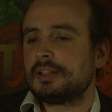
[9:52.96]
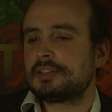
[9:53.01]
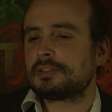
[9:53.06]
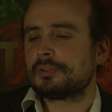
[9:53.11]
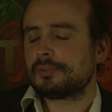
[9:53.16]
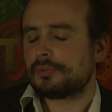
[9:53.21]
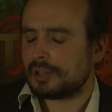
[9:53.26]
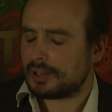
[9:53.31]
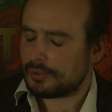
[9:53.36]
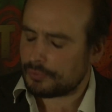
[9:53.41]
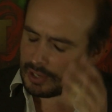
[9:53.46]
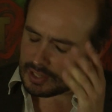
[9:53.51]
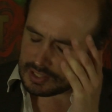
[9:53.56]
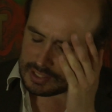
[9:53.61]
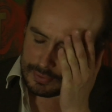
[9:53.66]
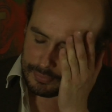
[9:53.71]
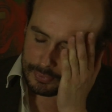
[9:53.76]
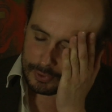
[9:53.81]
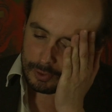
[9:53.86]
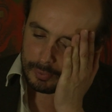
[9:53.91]
it's a really, really
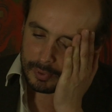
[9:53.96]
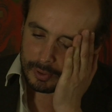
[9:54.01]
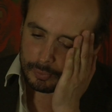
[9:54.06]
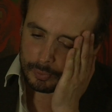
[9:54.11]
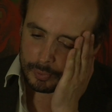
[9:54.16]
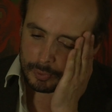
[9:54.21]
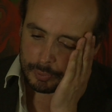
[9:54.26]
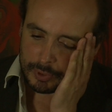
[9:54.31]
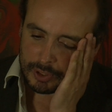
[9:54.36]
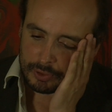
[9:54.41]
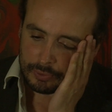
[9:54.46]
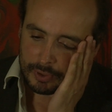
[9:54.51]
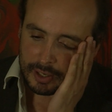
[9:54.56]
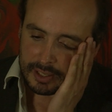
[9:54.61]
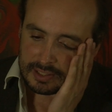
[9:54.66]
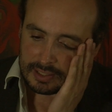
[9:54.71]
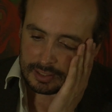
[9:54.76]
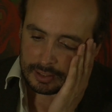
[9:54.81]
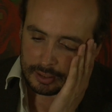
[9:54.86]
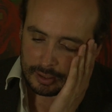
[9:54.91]
difficult one when you're
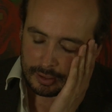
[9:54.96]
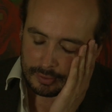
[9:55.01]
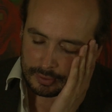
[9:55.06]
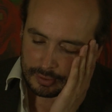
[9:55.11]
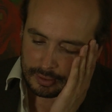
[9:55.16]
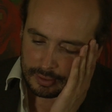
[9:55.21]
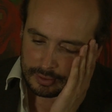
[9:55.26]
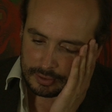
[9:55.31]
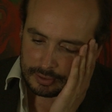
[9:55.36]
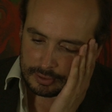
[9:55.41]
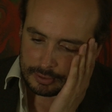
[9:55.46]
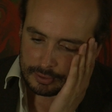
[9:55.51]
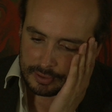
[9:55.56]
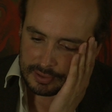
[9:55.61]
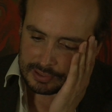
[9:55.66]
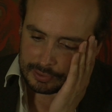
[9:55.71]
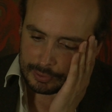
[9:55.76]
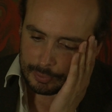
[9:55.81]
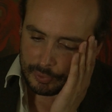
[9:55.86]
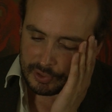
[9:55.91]
writing, a
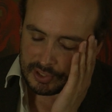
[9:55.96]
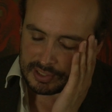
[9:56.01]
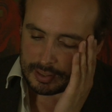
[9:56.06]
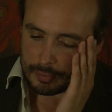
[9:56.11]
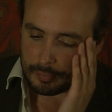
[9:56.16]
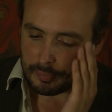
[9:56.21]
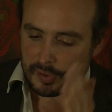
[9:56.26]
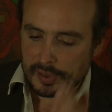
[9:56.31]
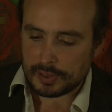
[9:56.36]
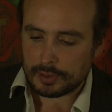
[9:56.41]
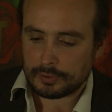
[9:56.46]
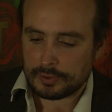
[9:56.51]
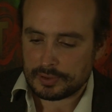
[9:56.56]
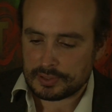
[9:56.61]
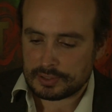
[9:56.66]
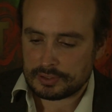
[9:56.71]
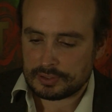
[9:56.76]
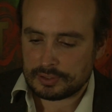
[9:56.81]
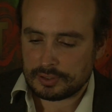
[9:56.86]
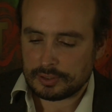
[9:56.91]
script which is
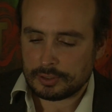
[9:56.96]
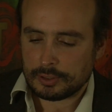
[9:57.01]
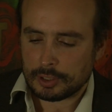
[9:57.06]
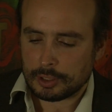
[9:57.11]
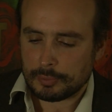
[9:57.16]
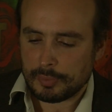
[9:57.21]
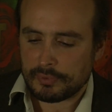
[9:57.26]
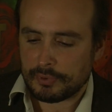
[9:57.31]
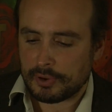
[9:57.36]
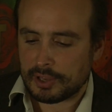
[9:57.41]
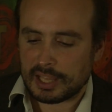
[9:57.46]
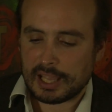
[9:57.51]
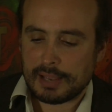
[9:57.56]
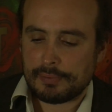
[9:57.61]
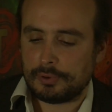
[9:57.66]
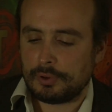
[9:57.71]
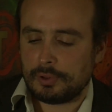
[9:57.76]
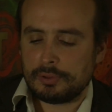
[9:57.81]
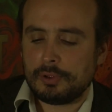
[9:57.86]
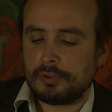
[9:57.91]
ambiguous. You got to be very
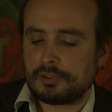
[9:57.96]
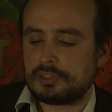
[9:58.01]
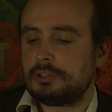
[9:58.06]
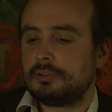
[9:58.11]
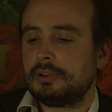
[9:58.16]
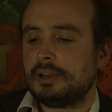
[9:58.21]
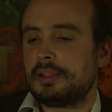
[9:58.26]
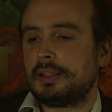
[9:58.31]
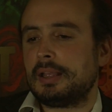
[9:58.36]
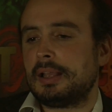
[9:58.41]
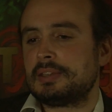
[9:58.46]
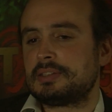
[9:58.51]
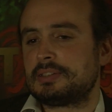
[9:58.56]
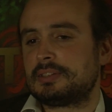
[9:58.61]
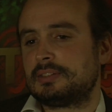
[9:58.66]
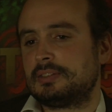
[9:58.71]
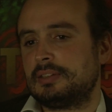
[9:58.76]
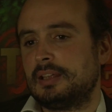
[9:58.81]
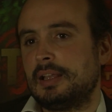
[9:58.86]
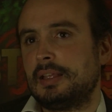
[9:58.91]
careful not to do it
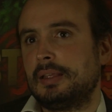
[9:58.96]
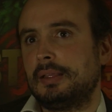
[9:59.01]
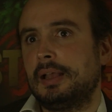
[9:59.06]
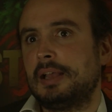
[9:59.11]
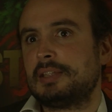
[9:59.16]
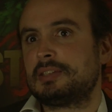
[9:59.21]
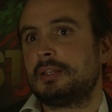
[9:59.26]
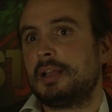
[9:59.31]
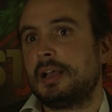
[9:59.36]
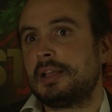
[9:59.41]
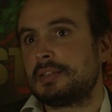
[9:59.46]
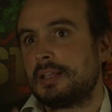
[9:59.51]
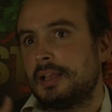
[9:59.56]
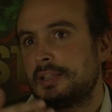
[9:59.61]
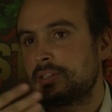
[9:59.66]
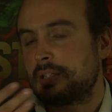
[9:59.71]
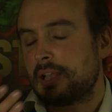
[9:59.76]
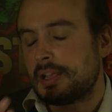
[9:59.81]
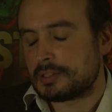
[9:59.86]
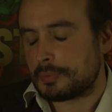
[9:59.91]
as
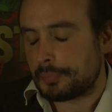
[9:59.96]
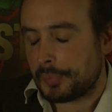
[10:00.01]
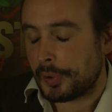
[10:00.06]
a